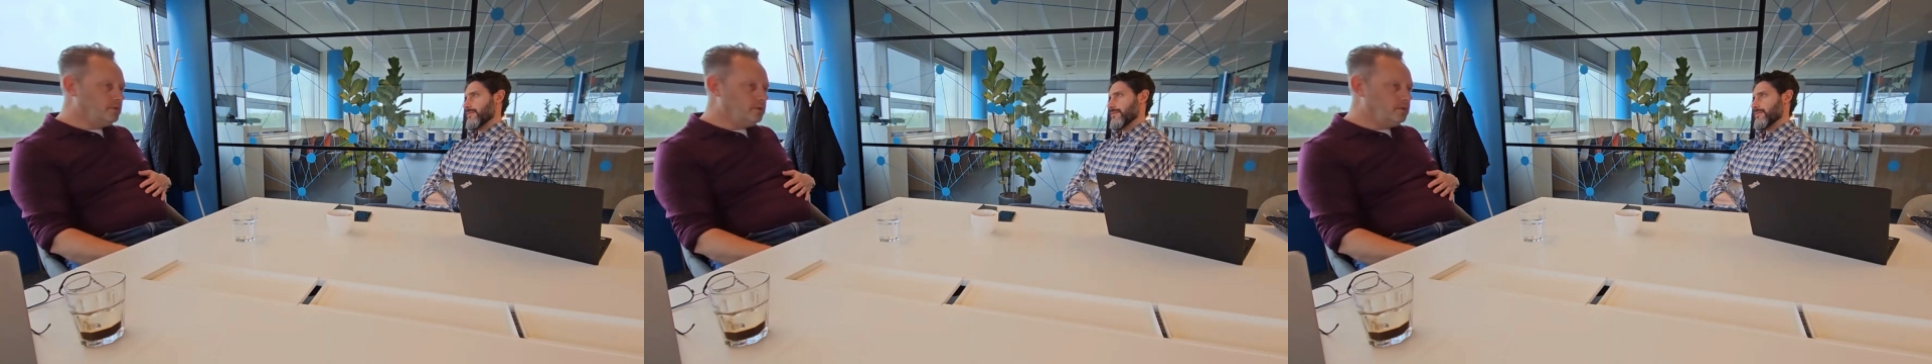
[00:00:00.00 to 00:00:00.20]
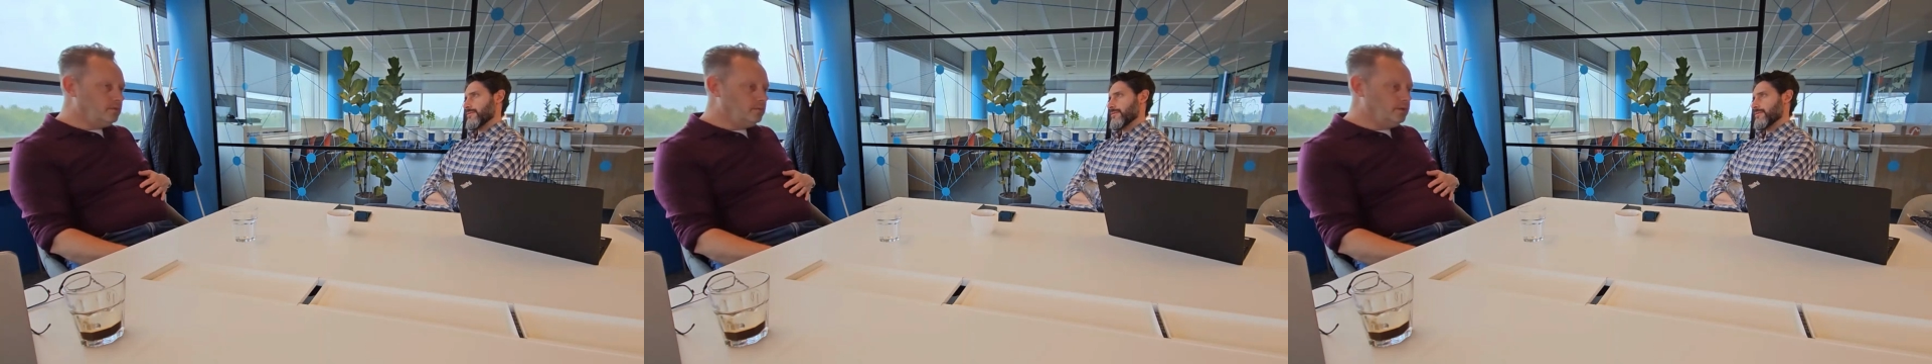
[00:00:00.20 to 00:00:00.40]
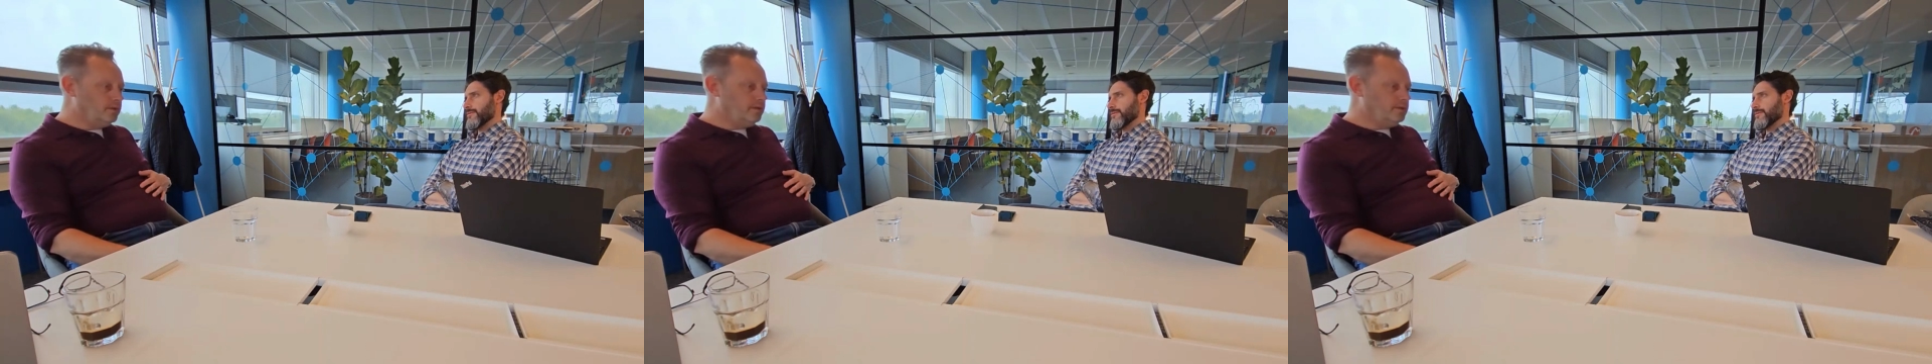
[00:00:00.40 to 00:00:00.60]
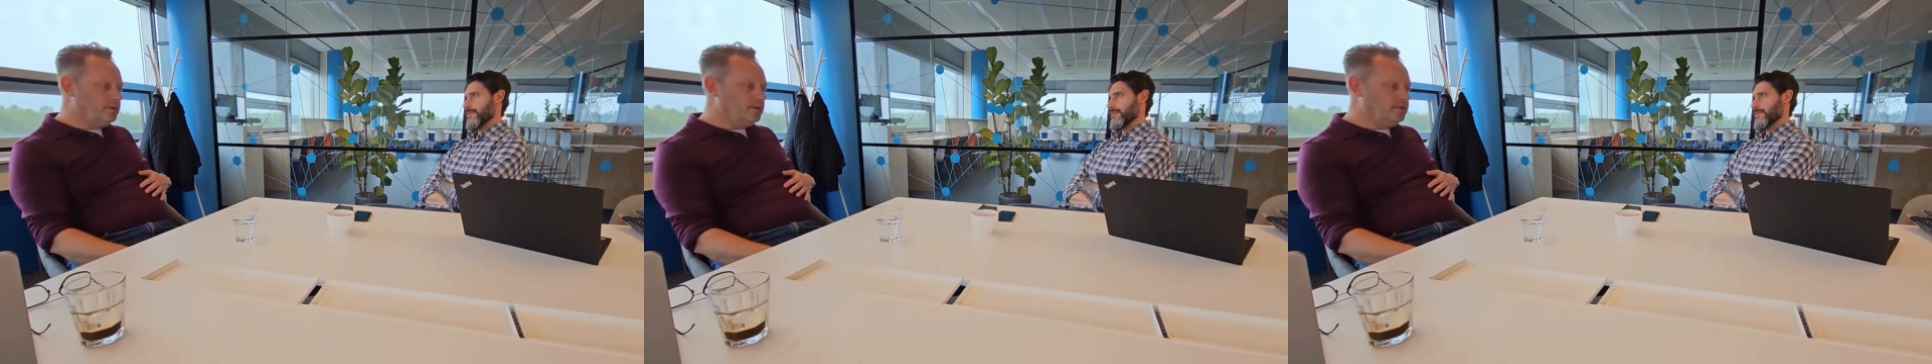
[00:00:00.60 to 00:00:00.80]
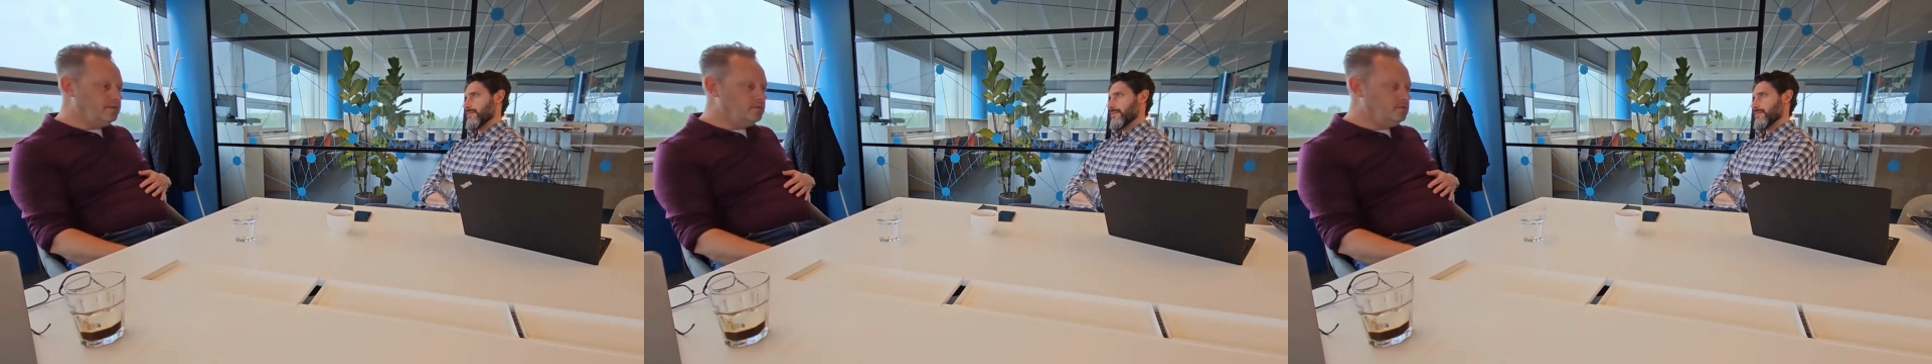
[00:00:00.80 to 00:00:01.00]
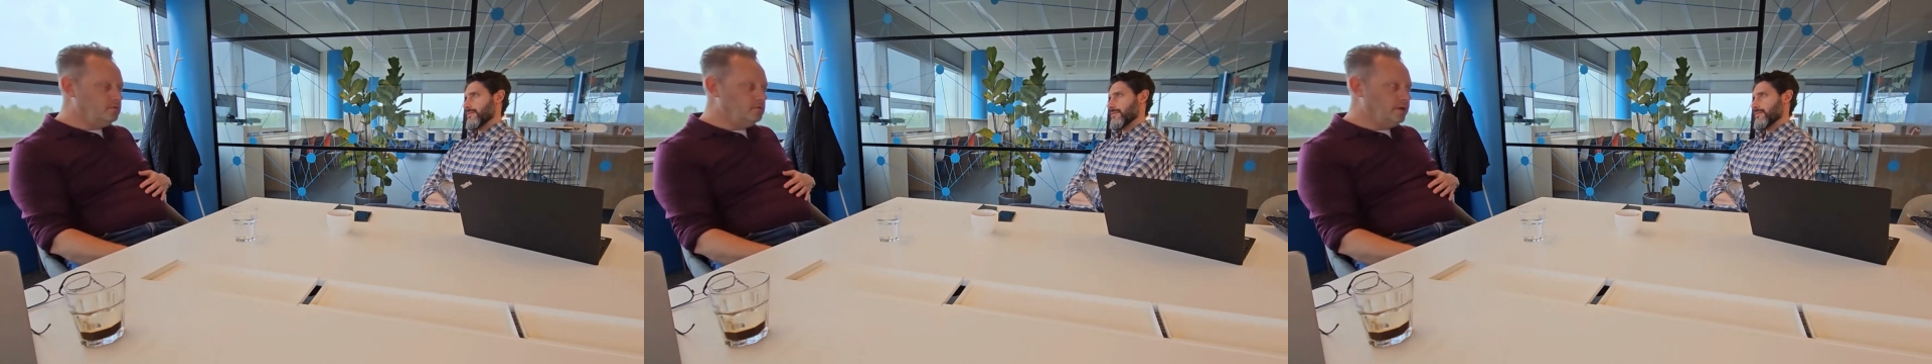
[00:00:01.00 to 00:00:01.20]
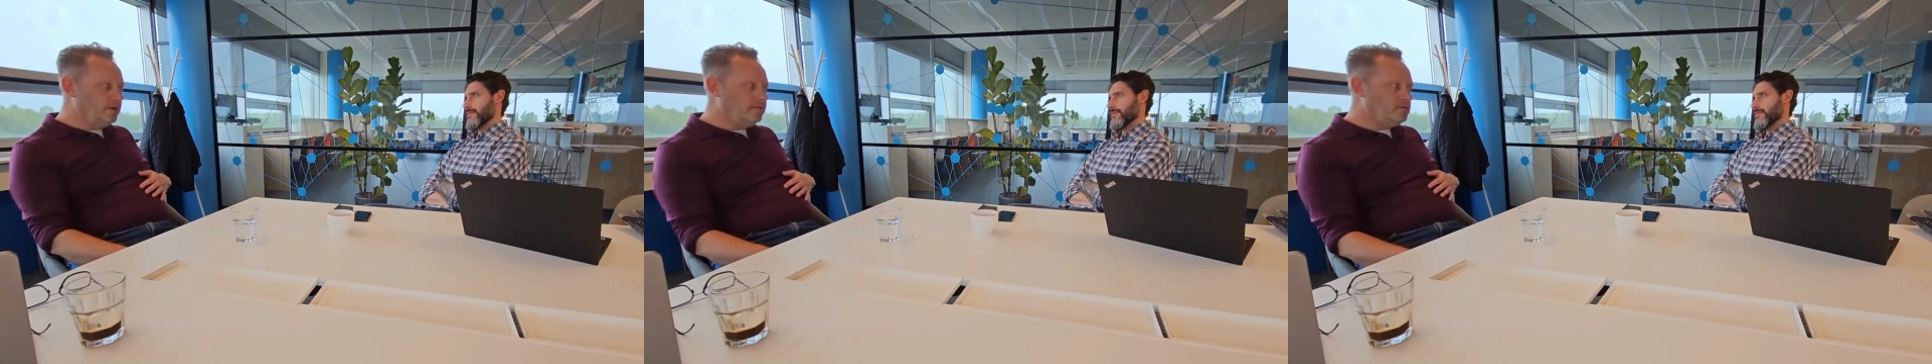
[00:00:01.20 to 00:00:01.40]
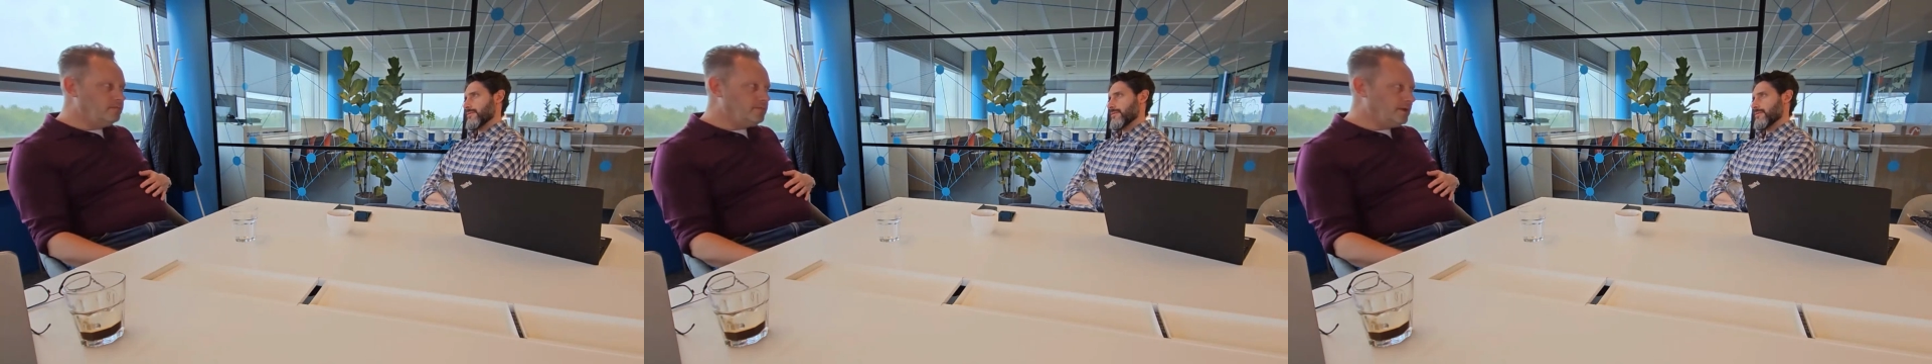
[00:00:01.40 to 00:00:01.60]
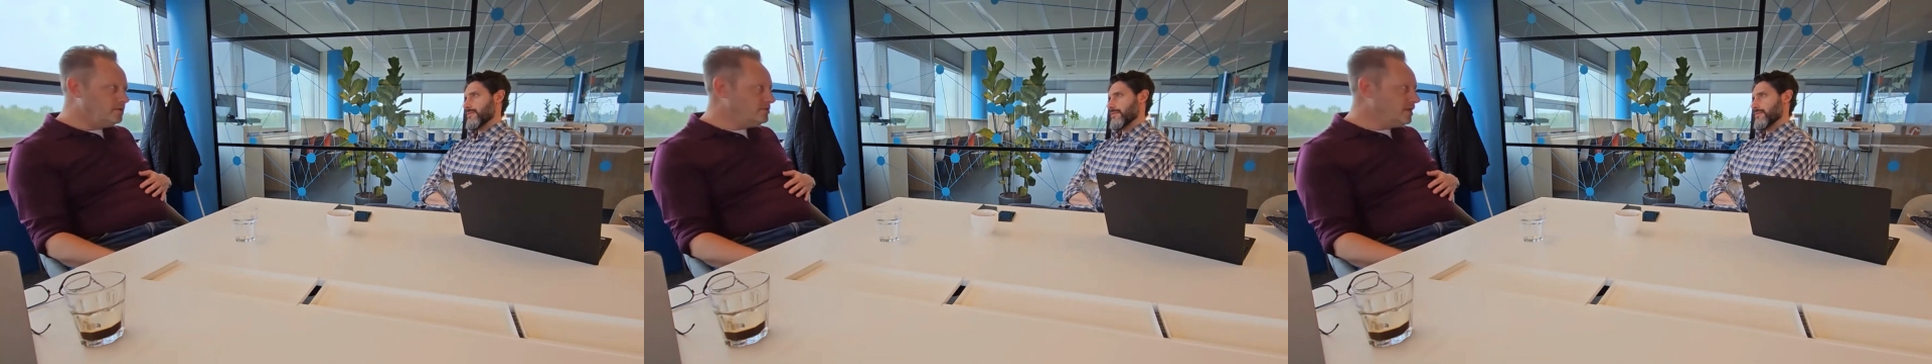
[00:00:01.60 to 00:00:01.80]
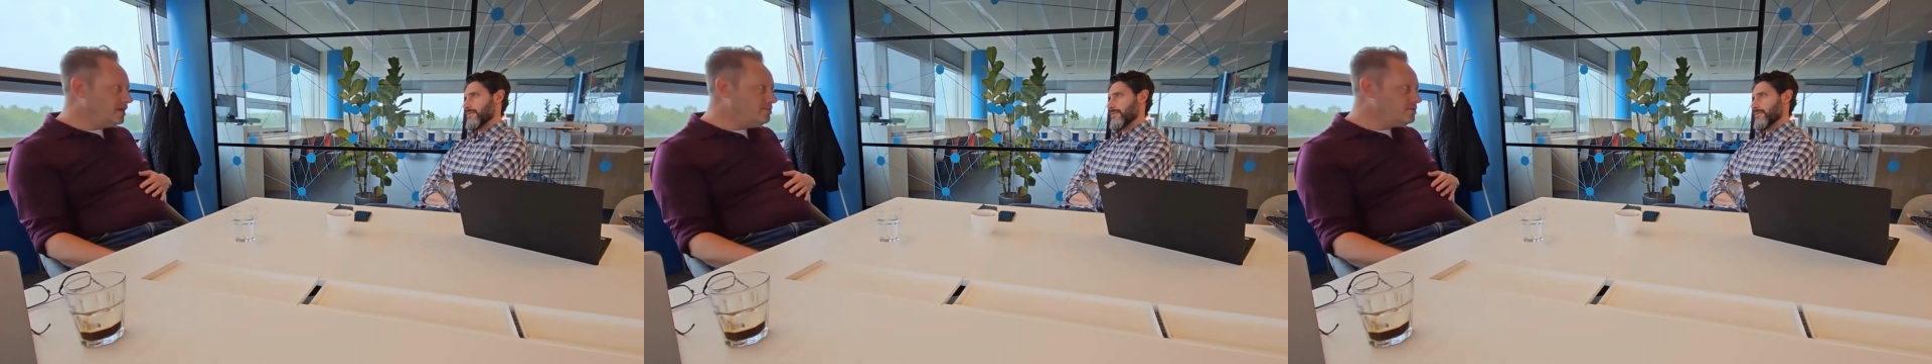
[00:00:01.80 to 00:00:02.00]
we're into enterprise
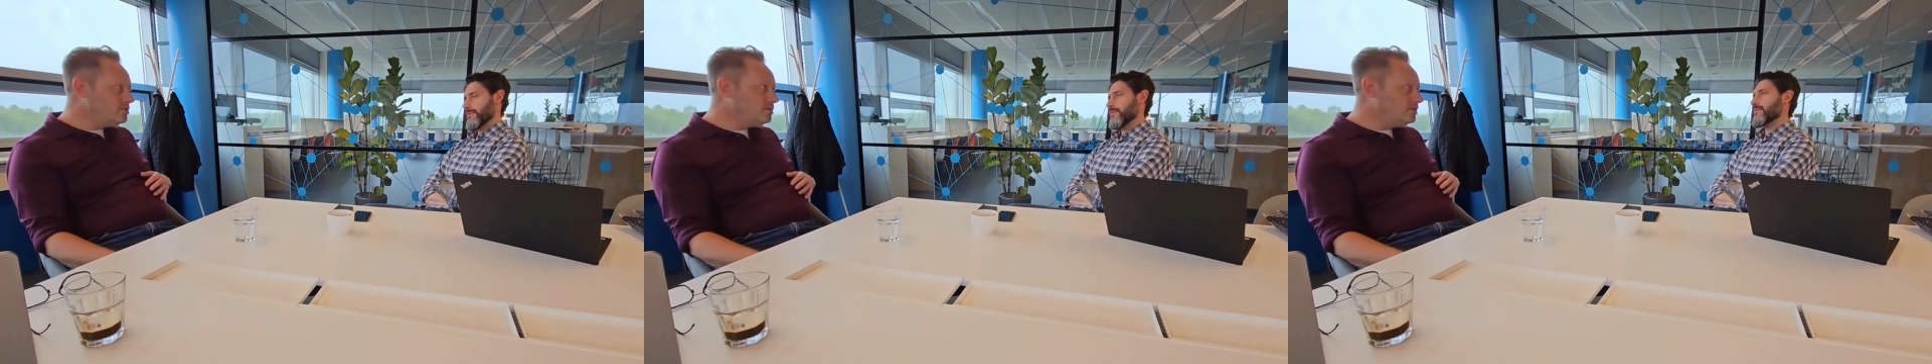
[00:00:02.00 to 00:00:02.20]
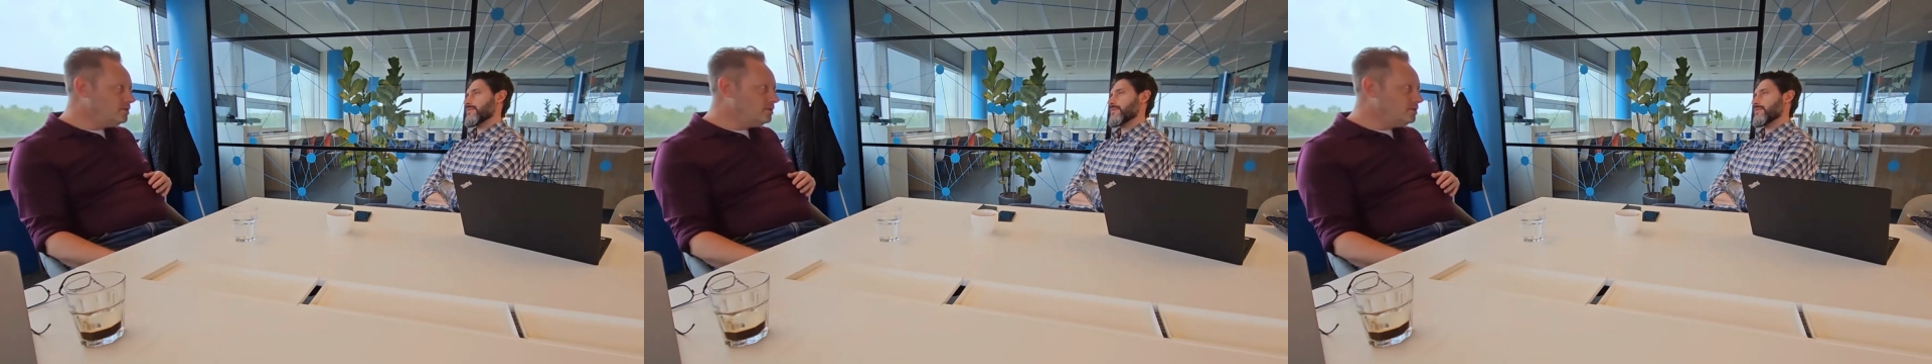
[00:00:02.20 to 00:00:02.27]
apps,